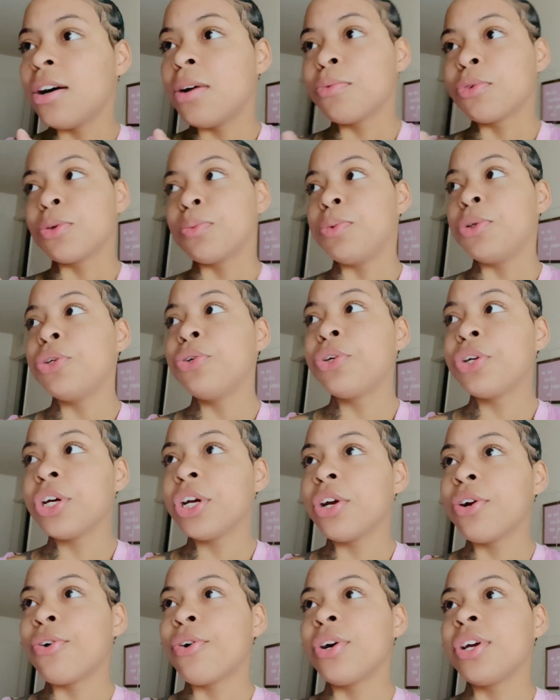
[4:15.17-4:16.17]

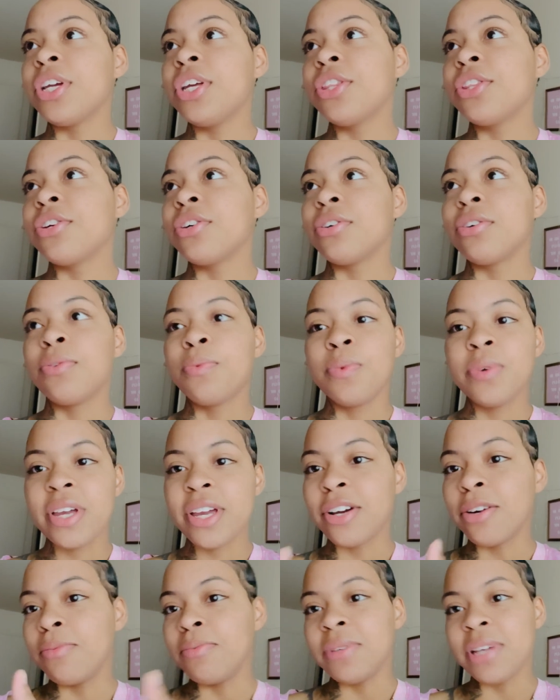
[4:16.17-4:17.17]
computer, or either we
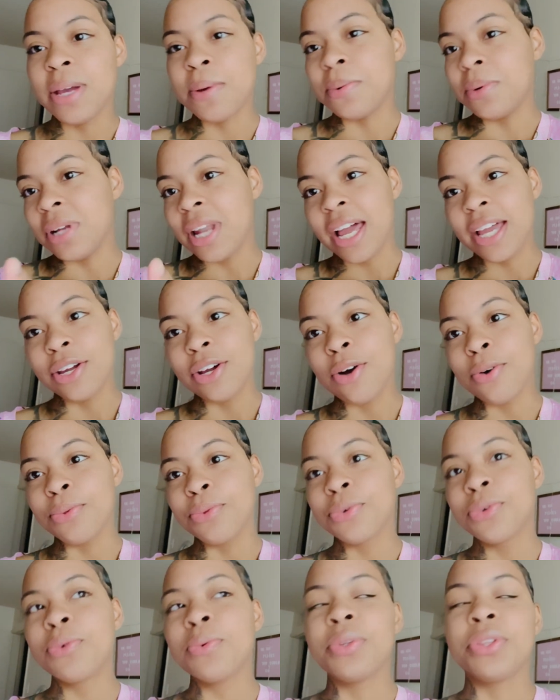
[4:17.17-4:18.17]
ain't gonna be able to like go
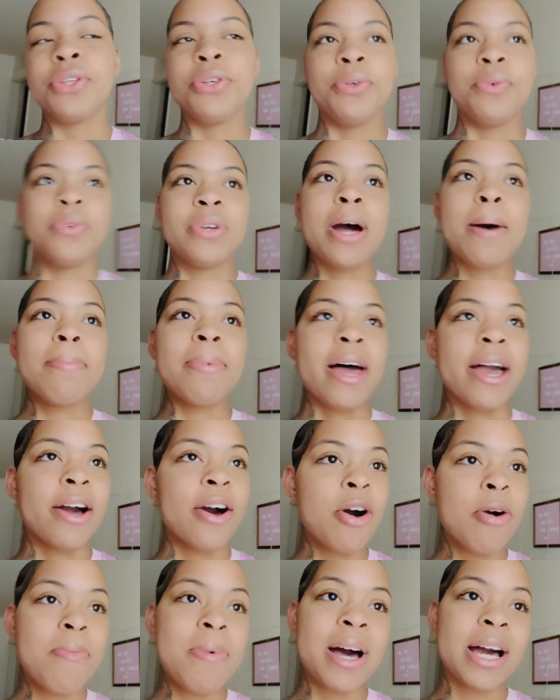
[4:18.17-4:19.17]
through with you. And I'm like,
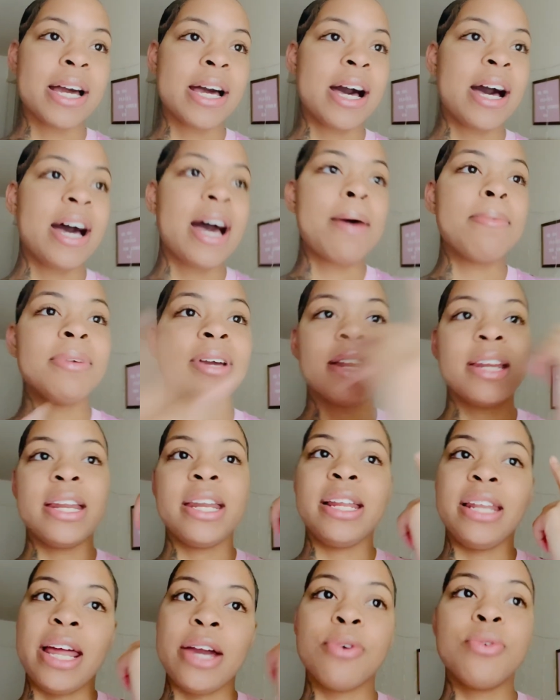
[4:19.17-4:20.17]
oh my God, I'm looking at
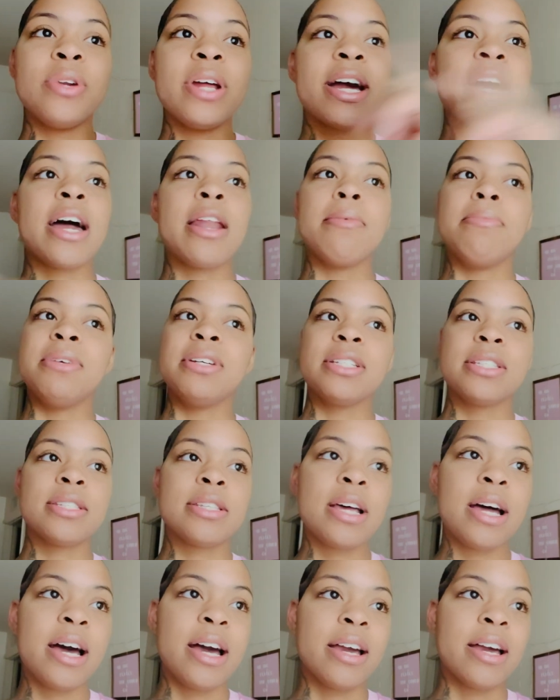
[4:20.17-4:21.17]
it like, oh, that gotta be a
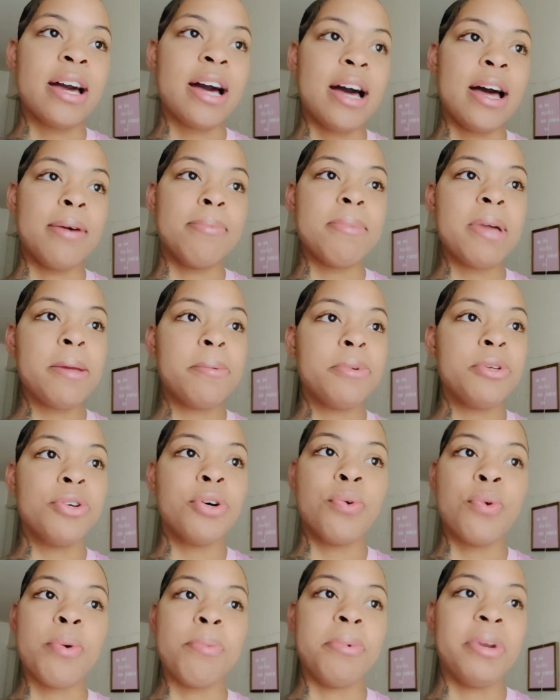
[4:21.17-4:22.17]
sign, God. Maybe you
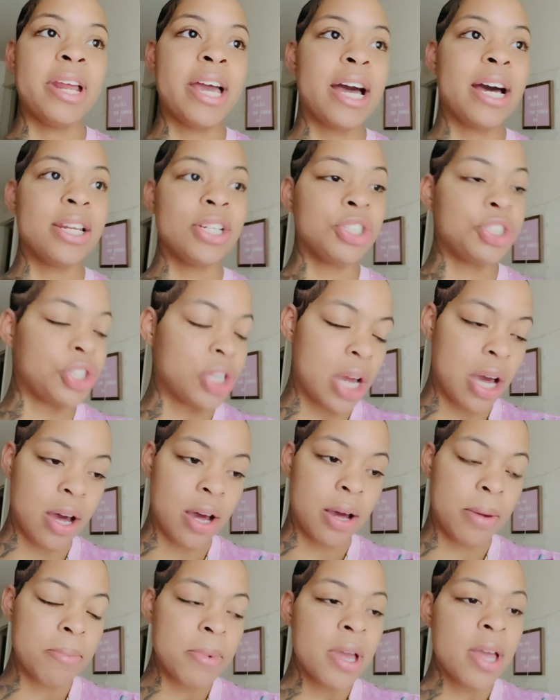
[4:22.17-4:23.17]
don't want me to have this
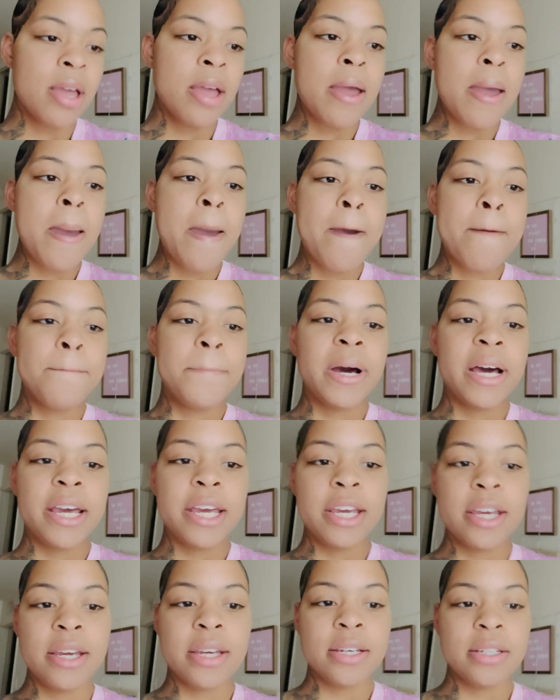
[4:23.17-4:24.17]
job.
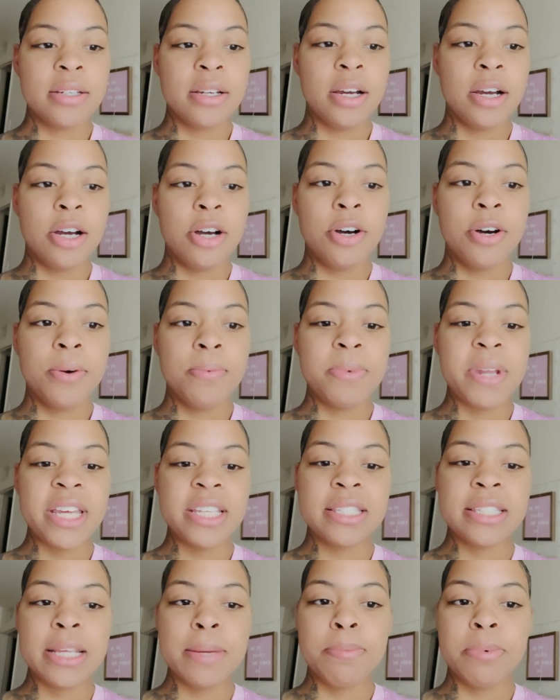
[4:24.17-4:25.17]
But they
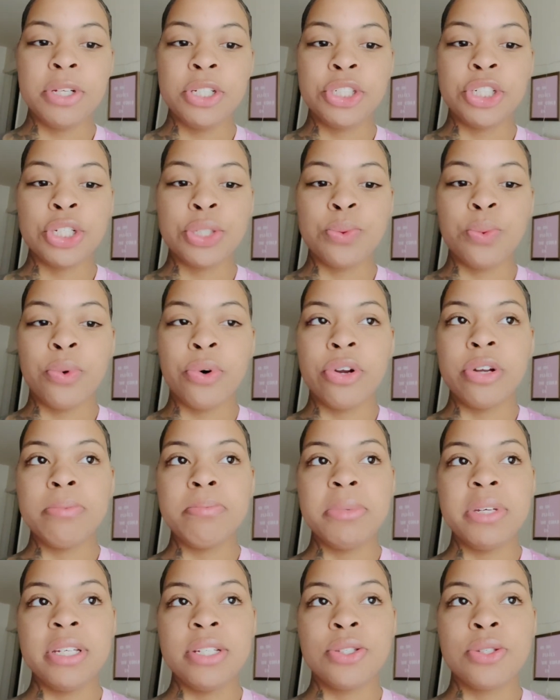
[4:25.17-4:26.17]
simply just wanted
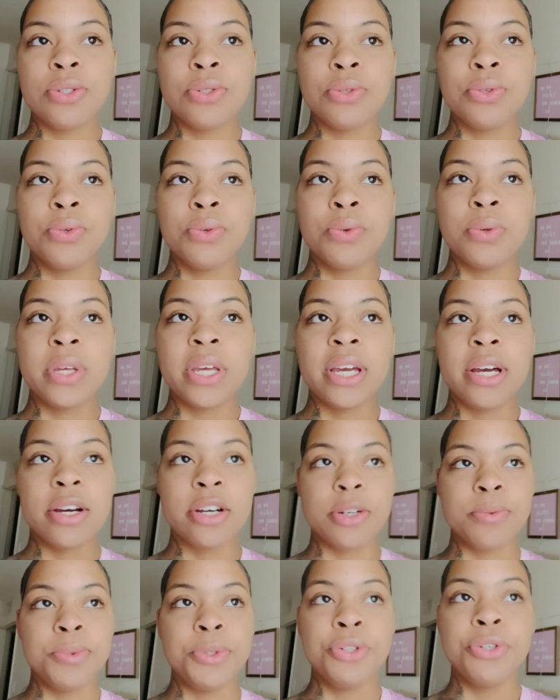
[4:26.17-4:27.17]
me to get a
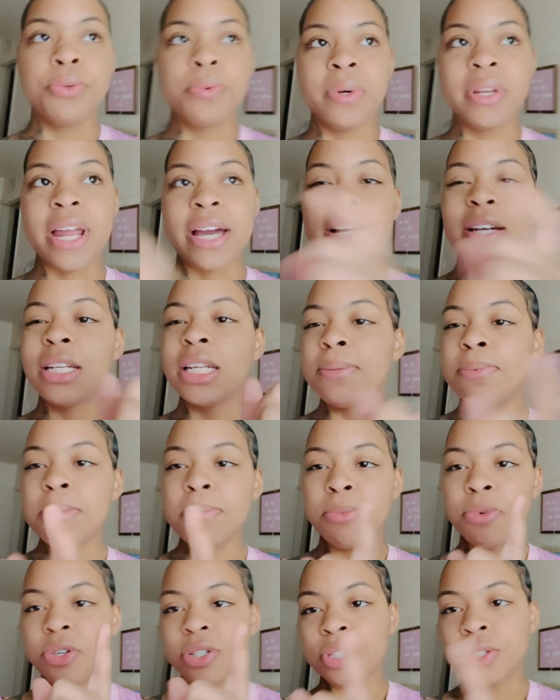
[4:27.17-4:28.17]
computer with like a little bit
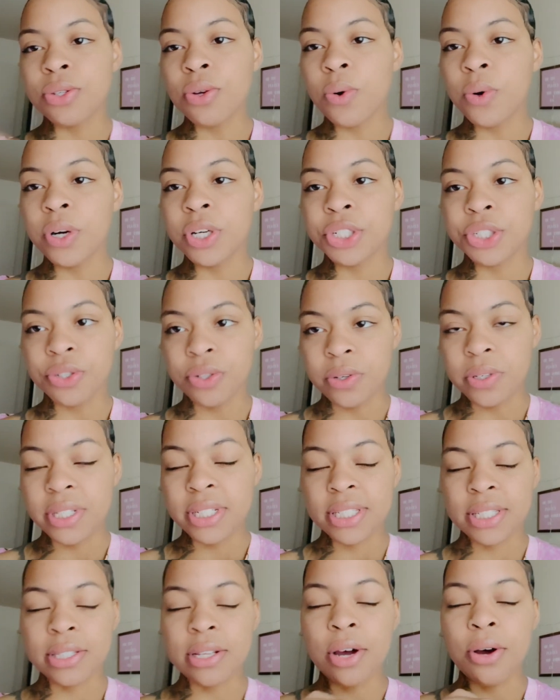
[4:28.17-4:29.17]
more storage on
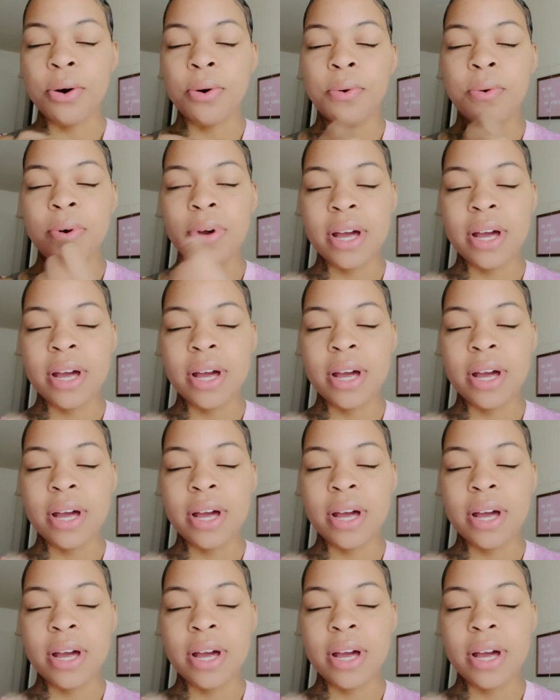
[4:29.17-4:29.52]
it, so